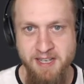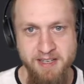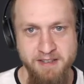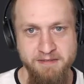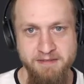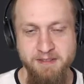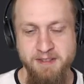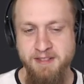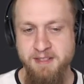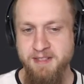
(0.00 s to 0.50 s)

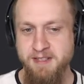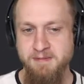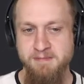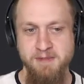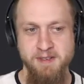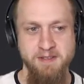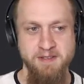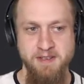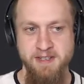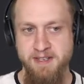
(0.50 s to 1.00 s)
for example, you
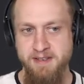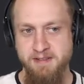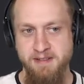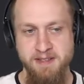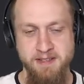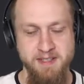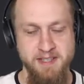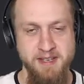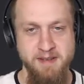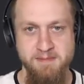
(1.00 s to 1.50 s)
can
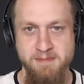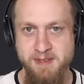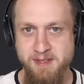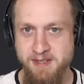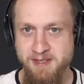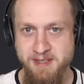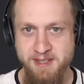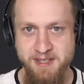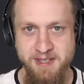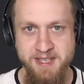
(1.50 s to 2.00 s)
assemble
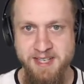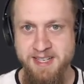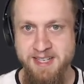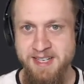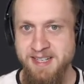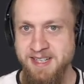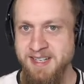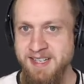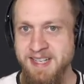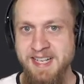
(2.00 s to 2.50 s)
the
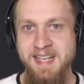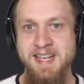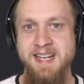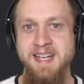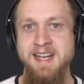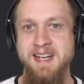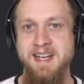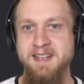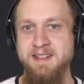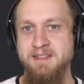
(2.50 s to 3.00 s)
car,
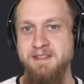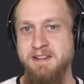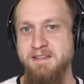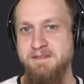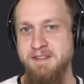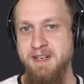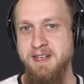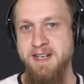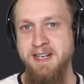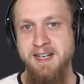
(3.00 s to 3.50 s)
and then you have a
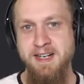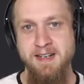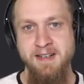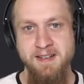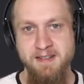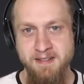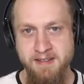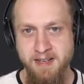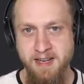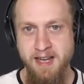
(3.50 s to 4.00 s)
car
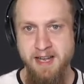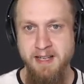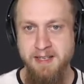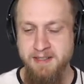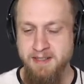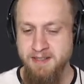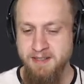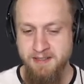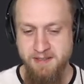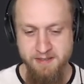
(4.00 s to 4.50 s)

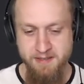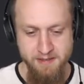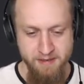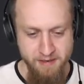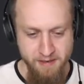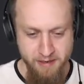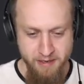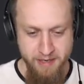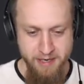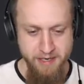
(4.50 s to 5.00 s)
as
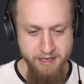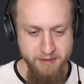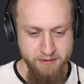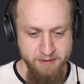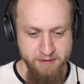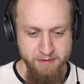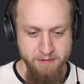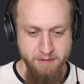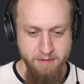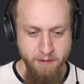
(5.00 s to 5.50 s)
Lego